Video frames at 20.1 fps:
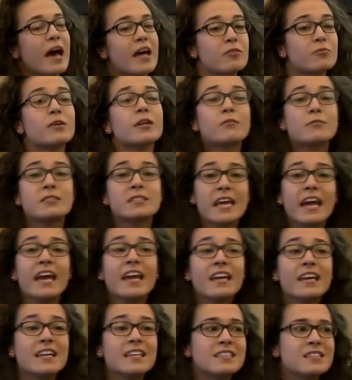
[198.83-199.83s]
What I was saying
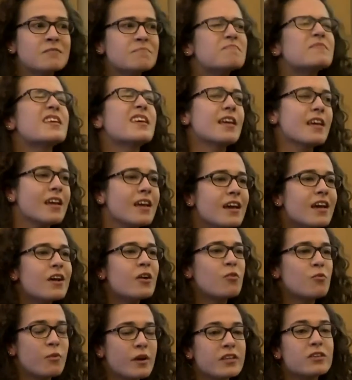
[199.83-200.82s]
is,
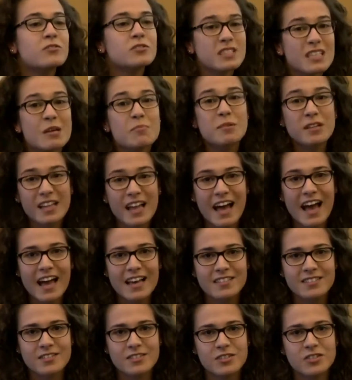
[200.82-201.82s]
when you skip
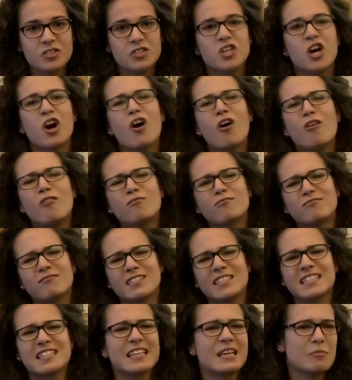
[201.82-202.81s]
class, don't
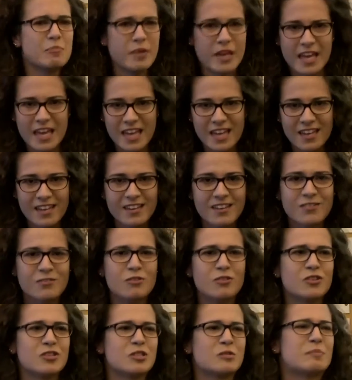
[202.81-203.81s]
sleep in
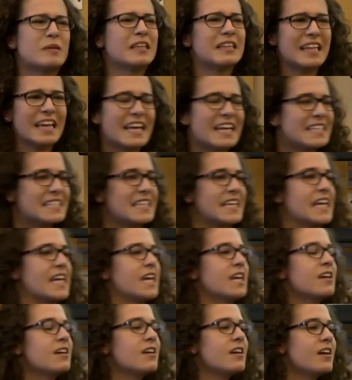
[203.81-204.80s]
or just be lazy.
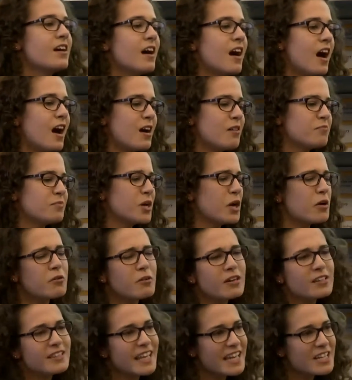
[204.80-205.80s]
Go to
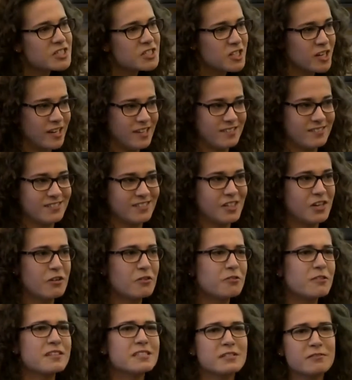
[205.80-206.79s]
a lecture, go
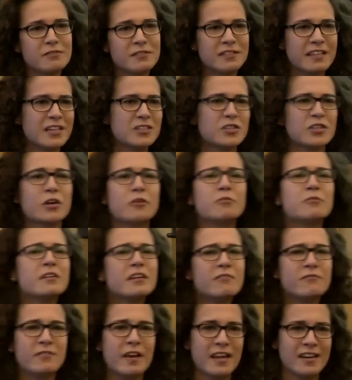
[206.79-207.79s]
to a different lecture, go to an
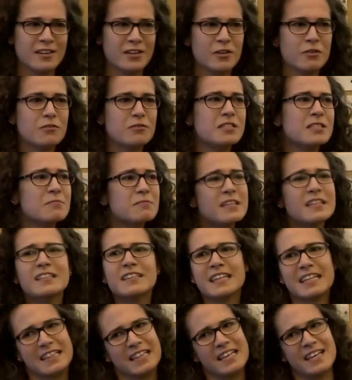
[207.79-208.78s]
event, go to something
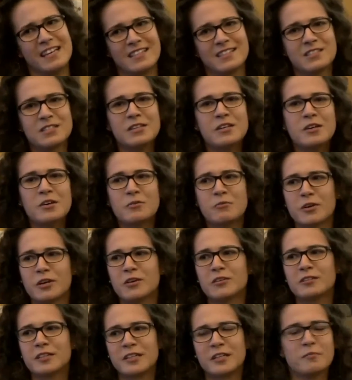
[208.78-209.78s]
like this where you
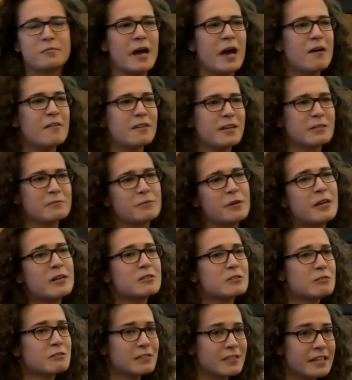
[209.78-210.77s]
learn about
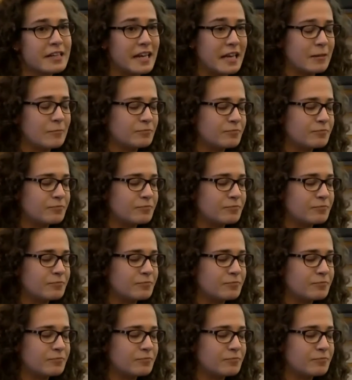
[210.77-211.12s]
experiential learning.